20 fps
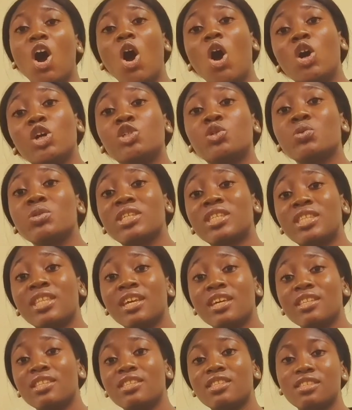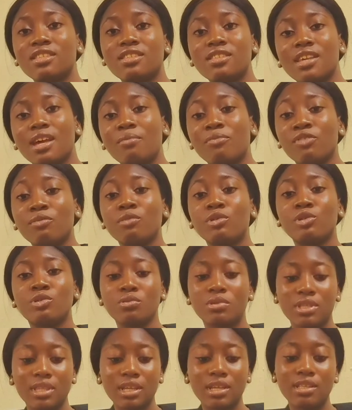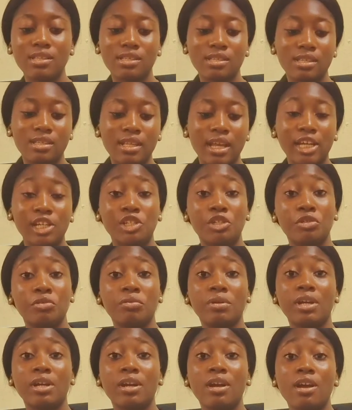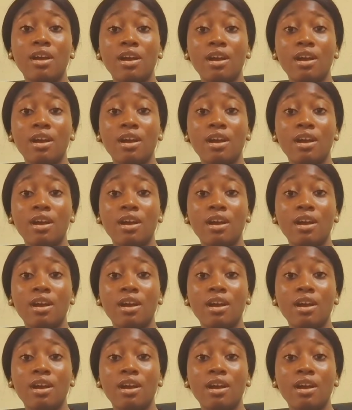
Osun State. I'm from Osun State, Nigeria.